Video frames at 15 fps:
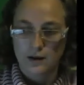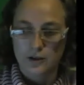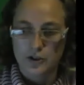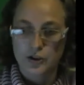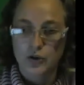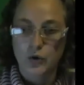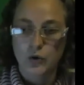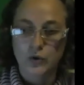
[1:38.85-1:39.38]
A
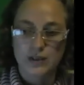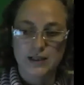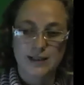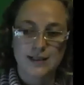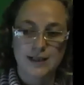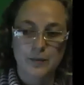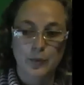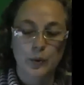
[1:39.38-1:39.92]
short
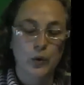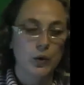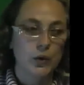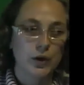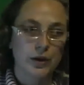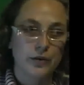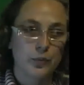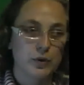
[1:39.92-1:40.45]

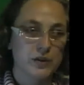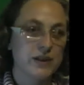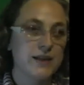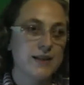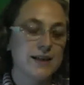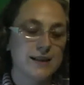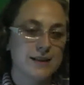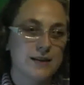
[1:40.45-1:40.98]
example of what
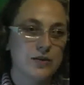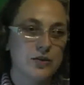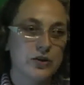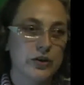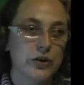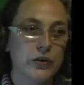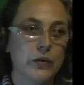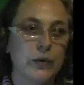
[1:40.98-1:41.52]
EDS can
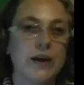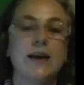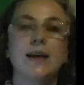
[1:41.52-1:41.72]
do